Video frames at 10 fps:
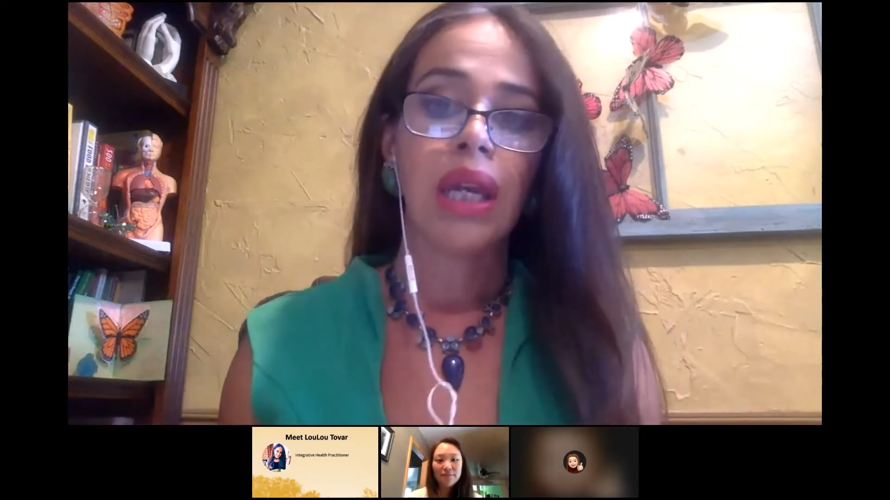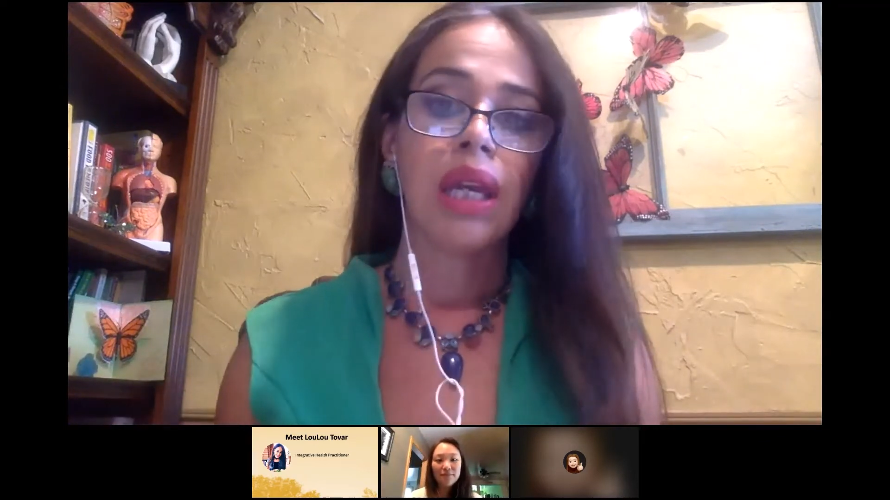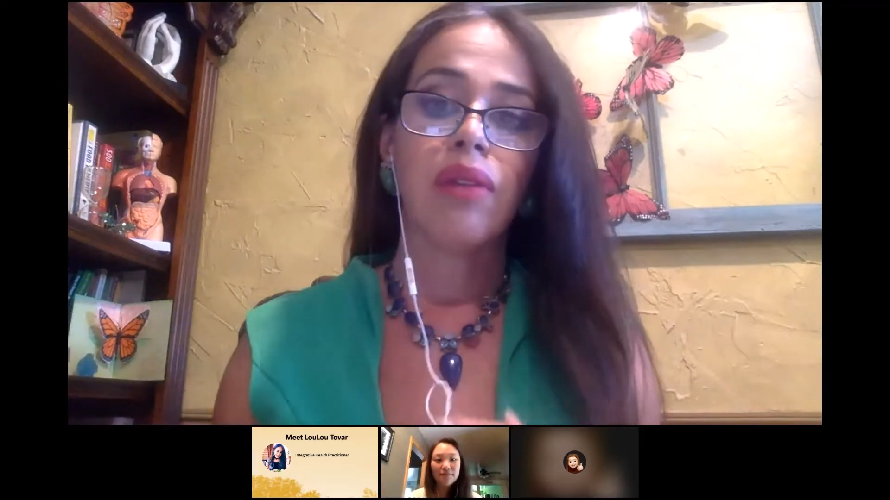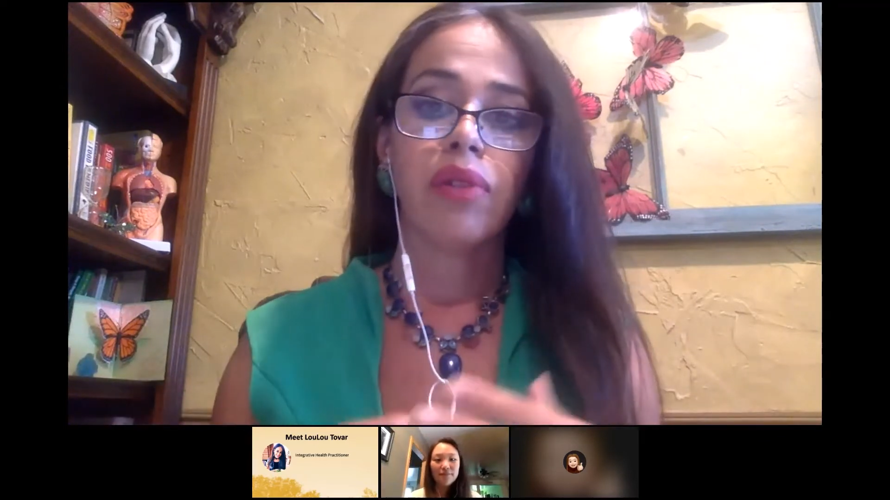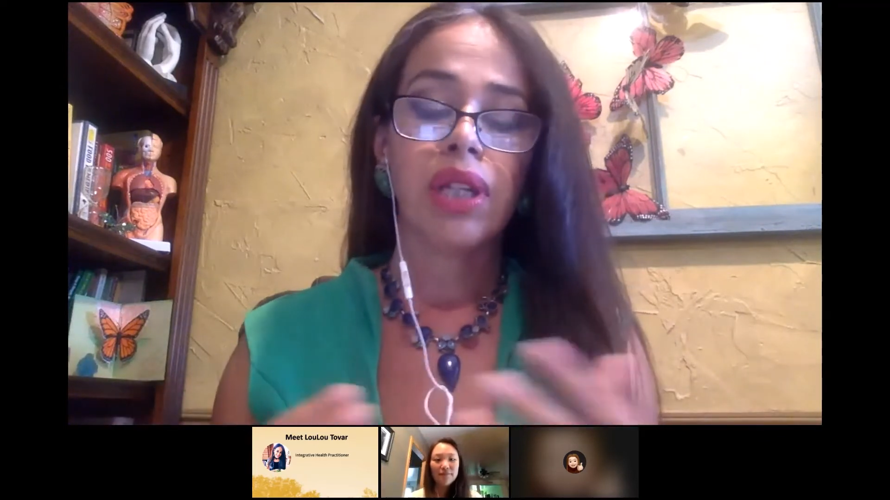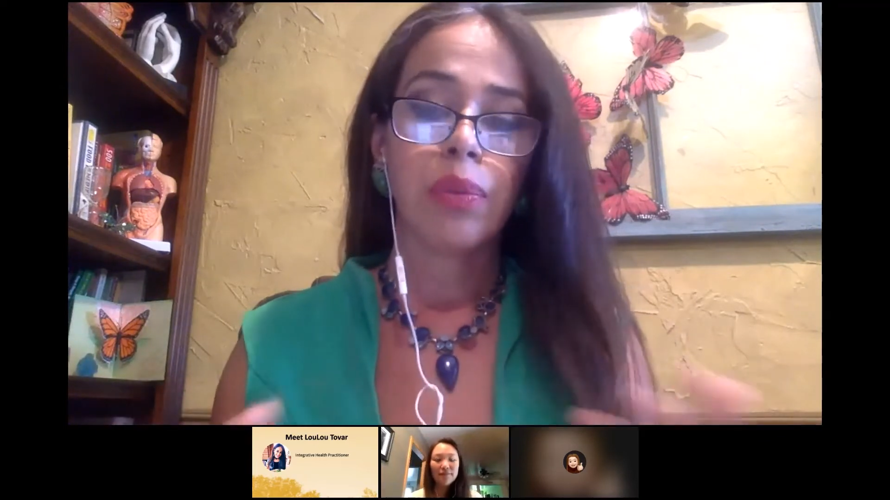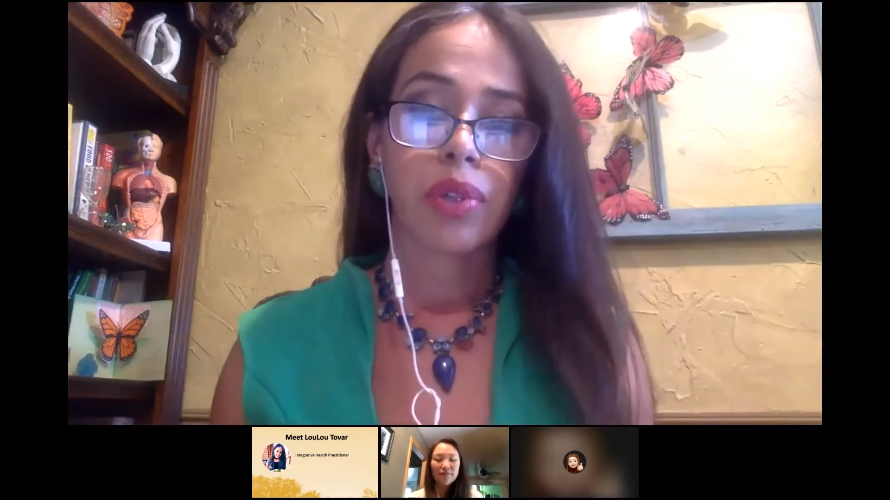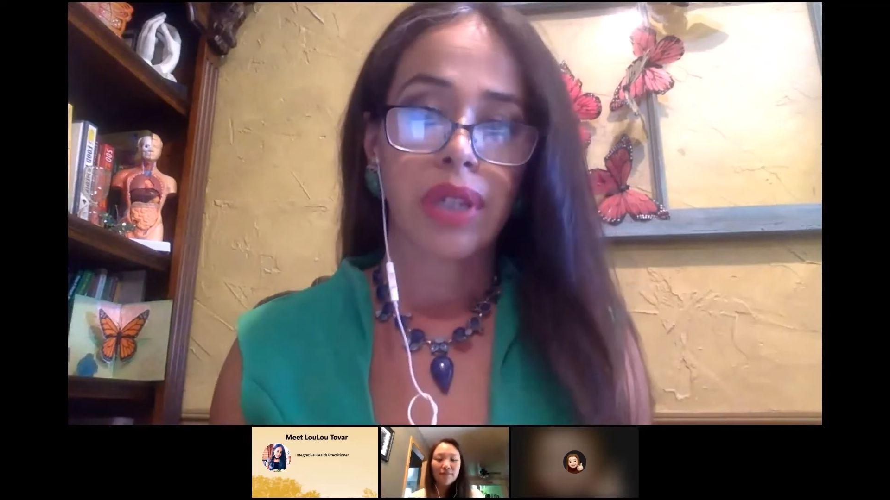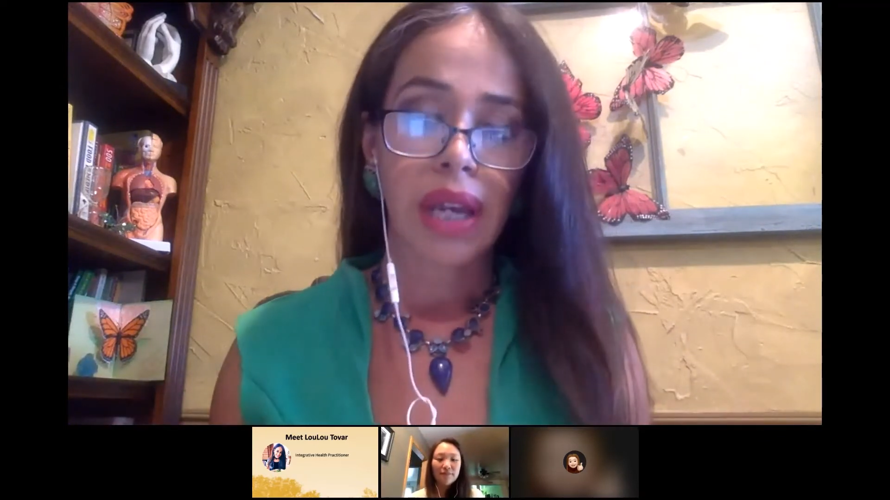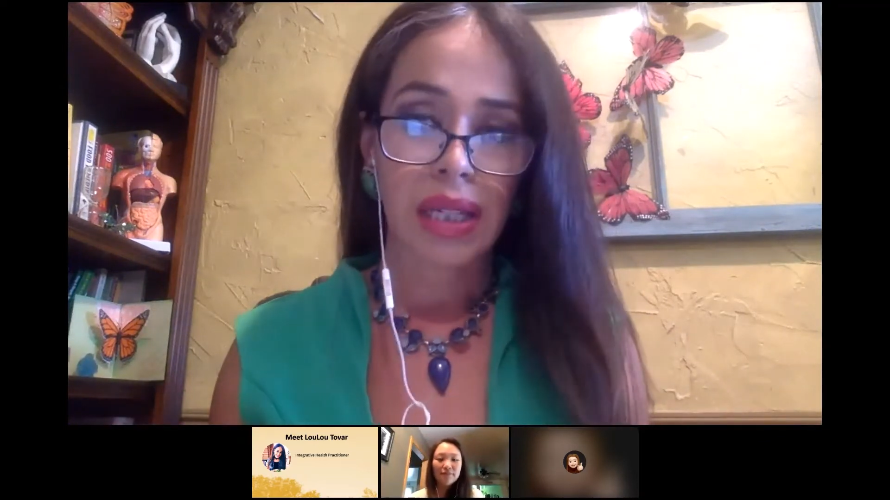if we need
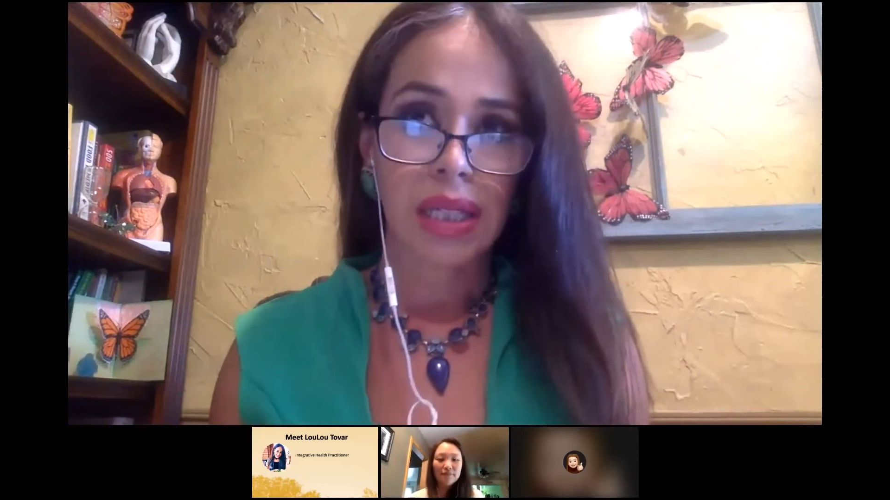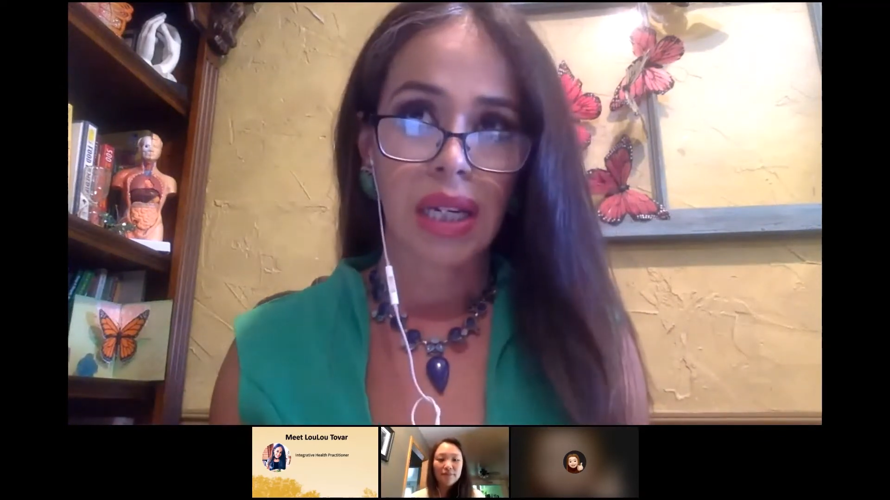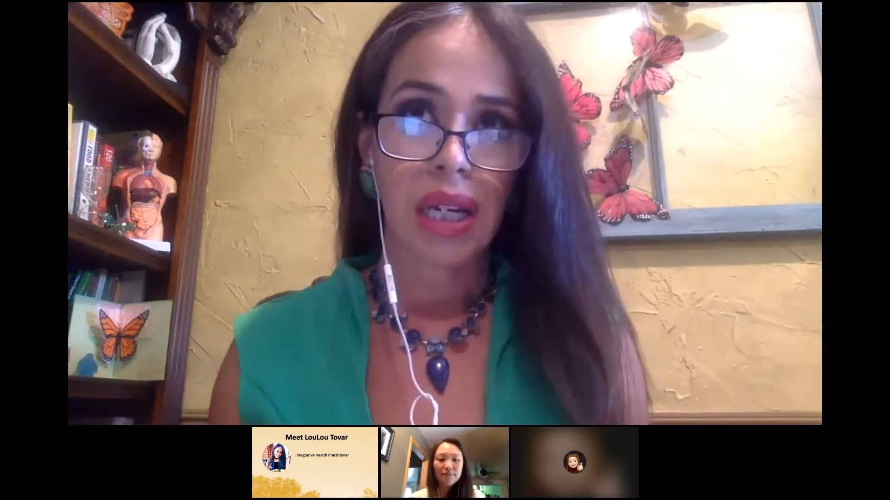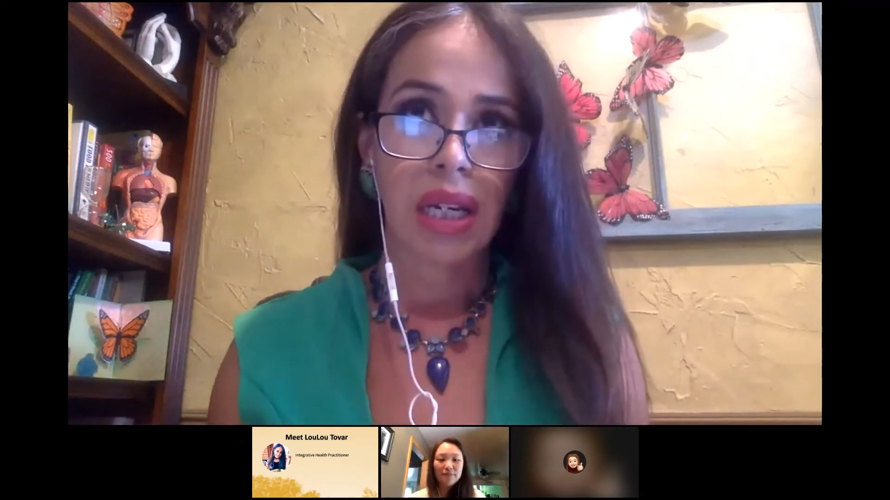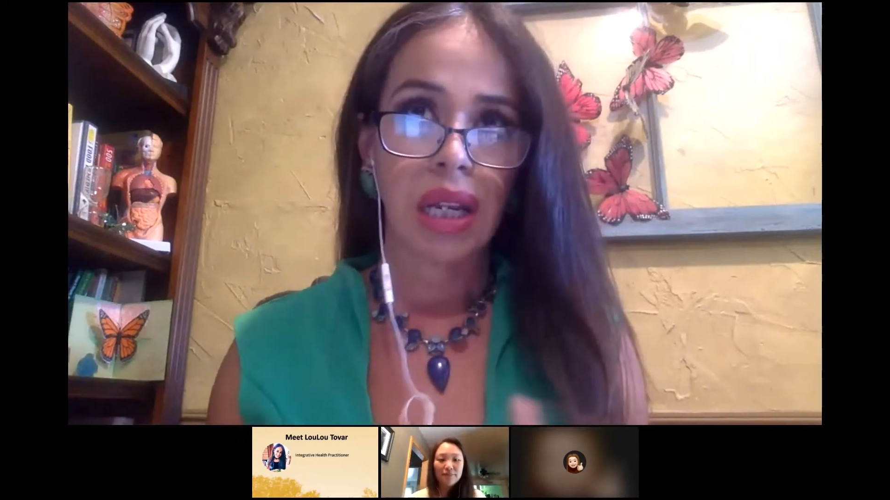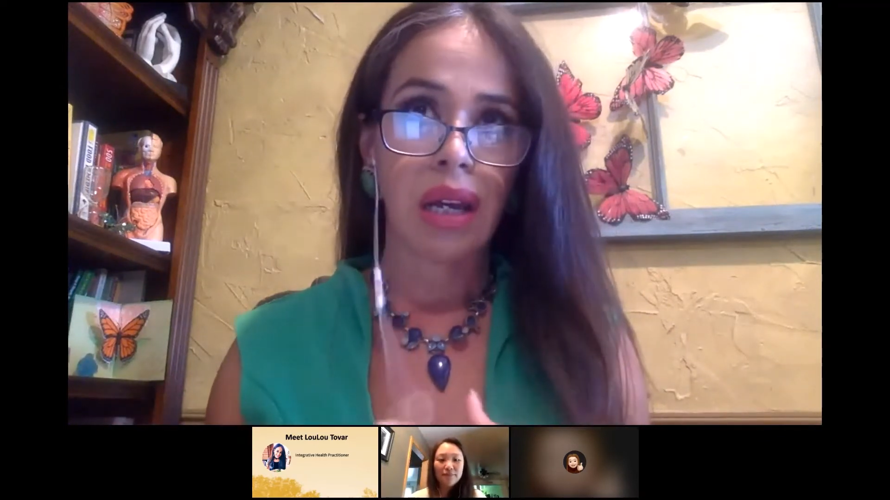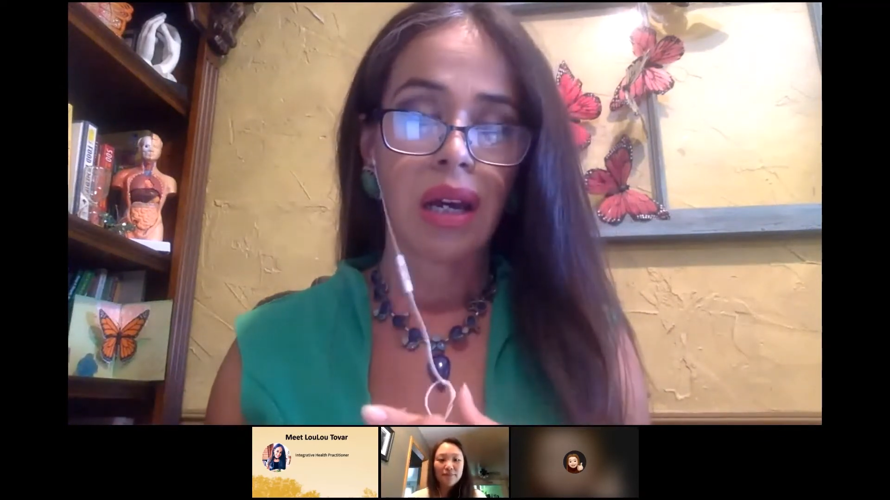protection.